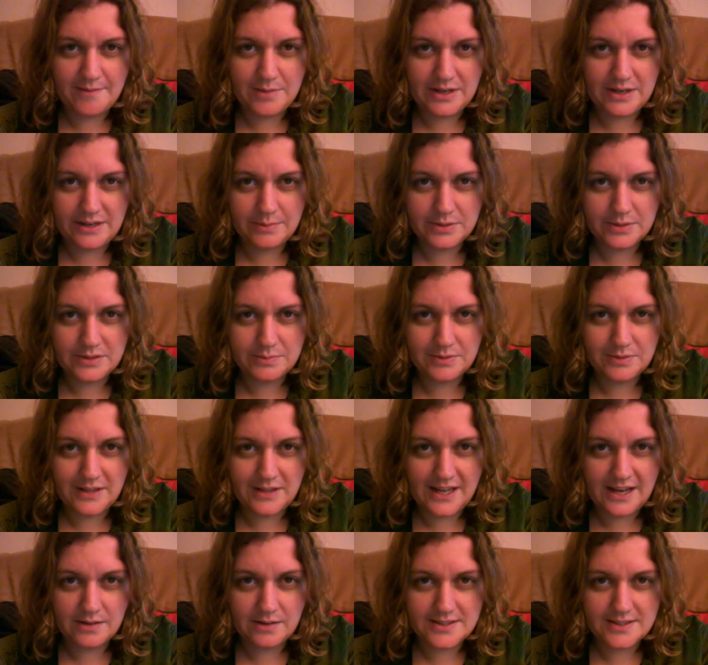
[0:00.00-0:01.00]
have been able to
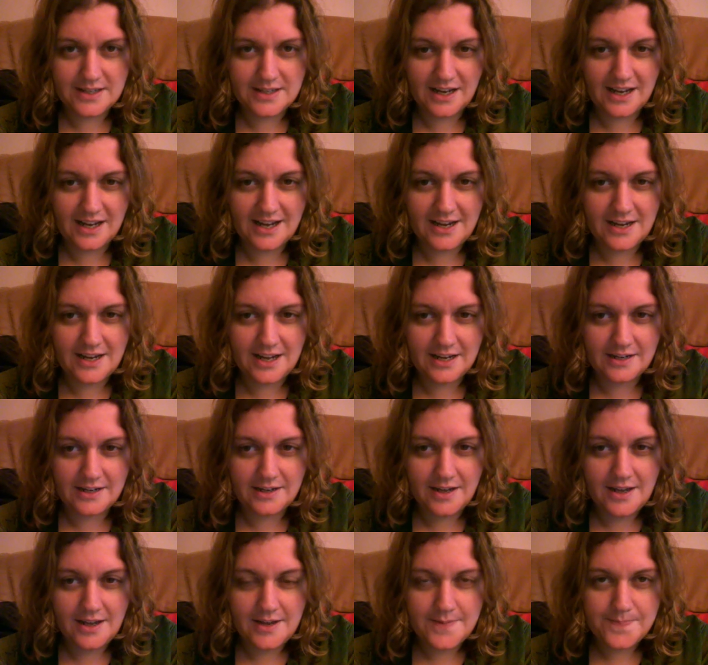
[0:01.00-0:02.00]
play outside,
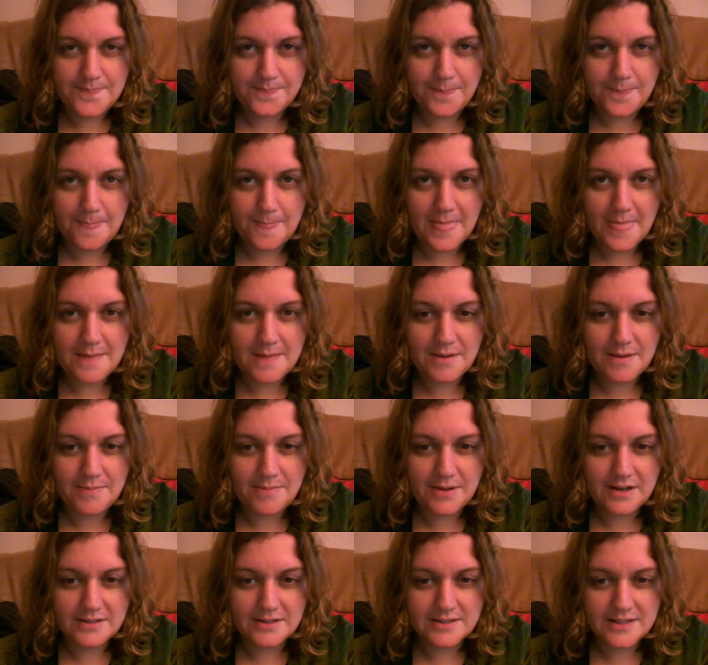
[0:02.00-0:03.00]
and my
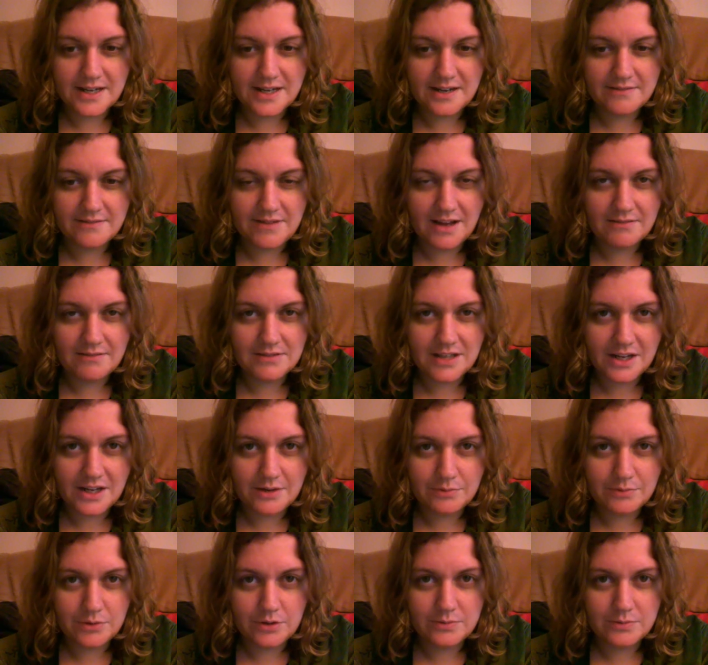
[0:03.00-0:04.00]
parents kind of have a
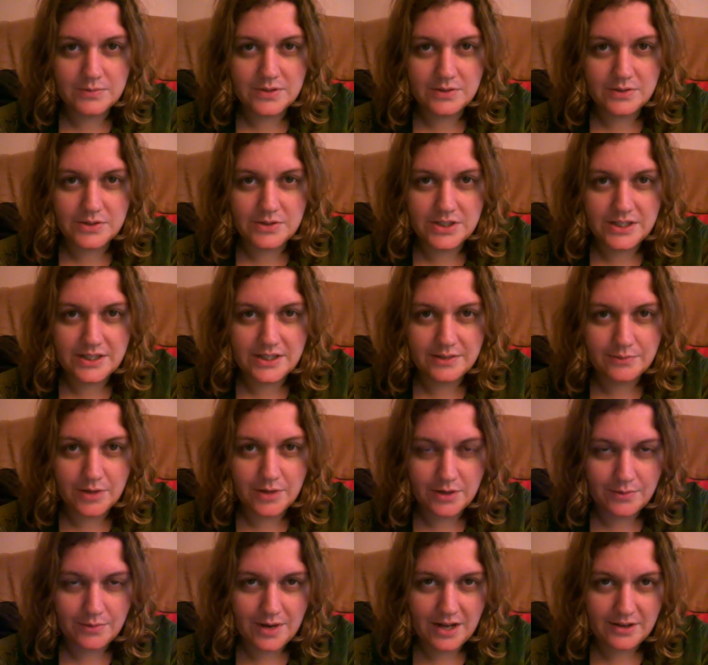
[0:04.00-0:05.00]
lot of room, so she can
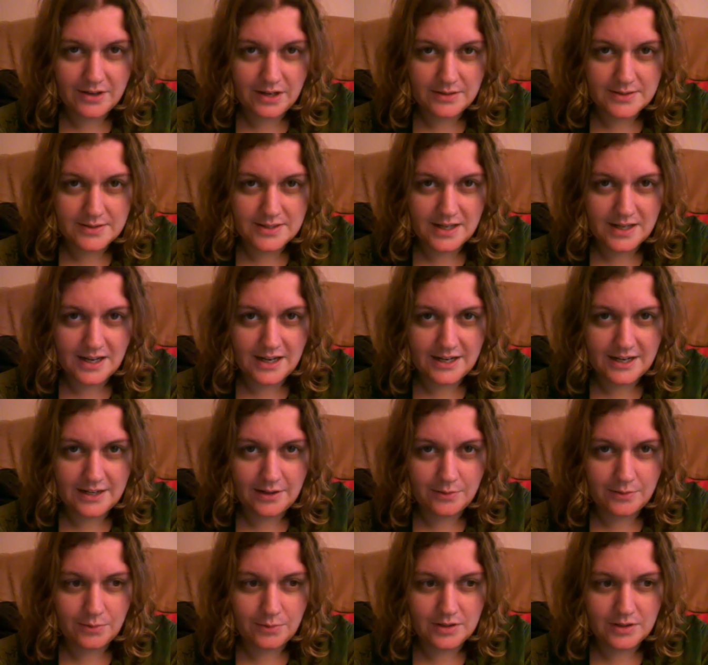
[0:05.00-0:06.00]
run around outside
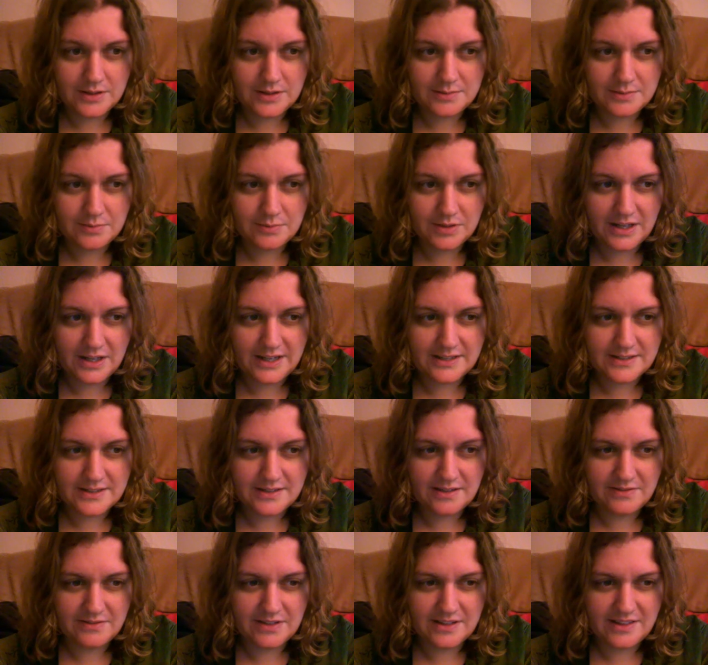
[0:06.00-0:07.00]
in the woods and play and
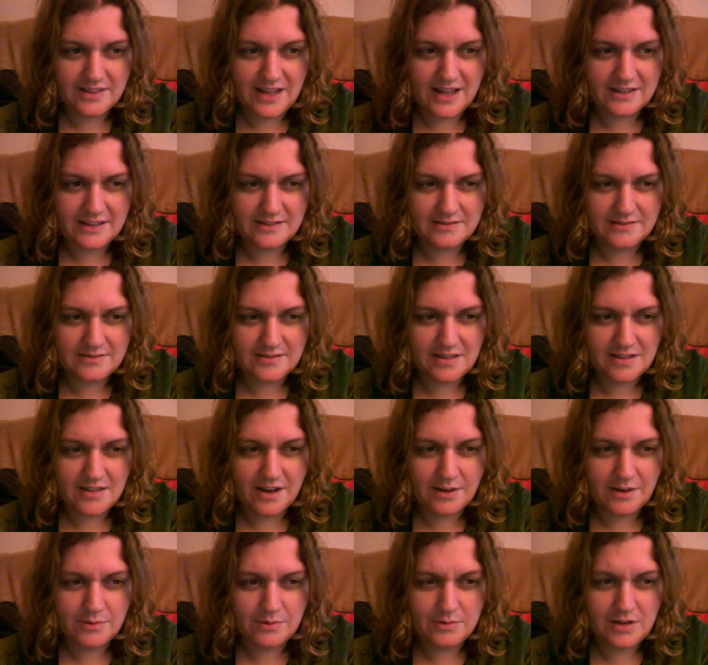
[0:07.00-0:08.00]
stuff like that. And I
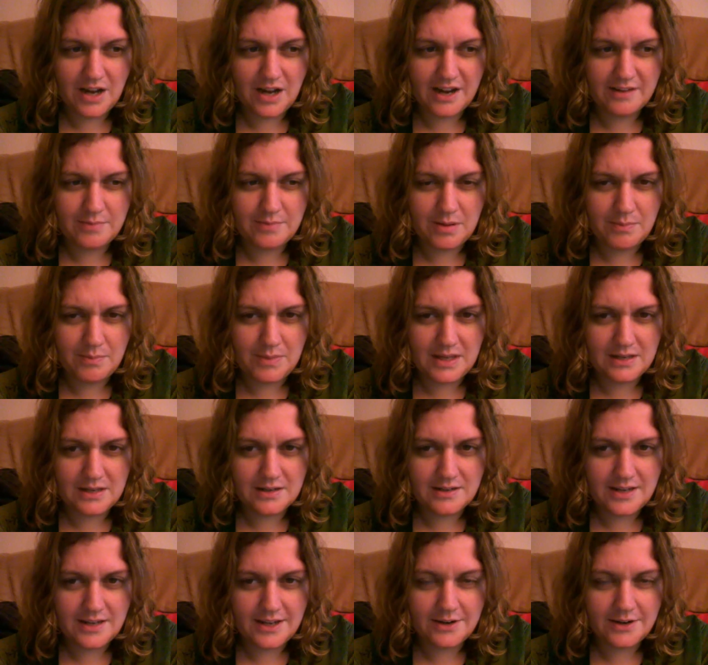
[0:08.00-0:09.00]
thought it would kind of be
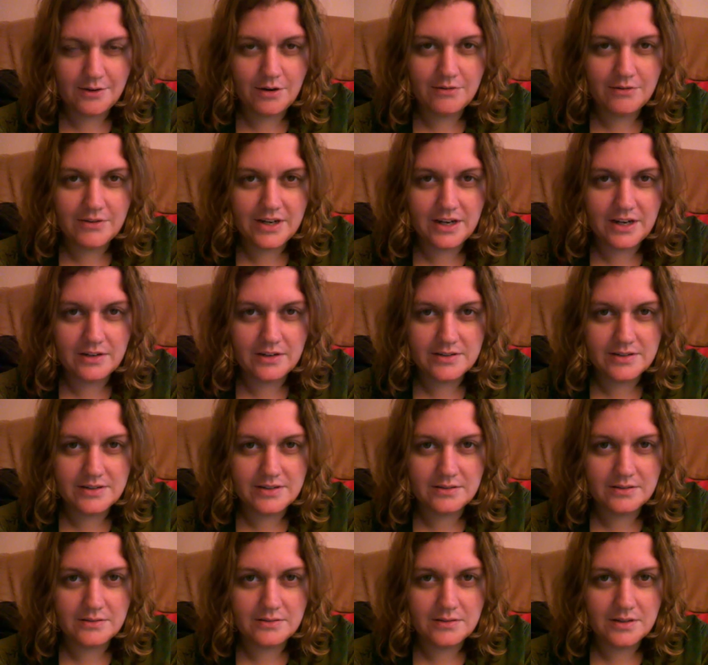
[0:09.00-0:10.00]
mean to take her over here,
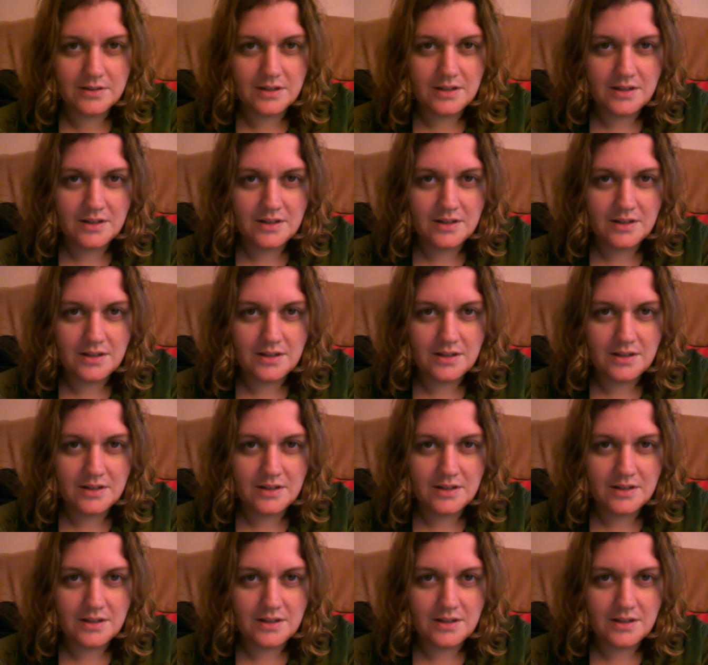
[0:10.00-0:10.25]
so.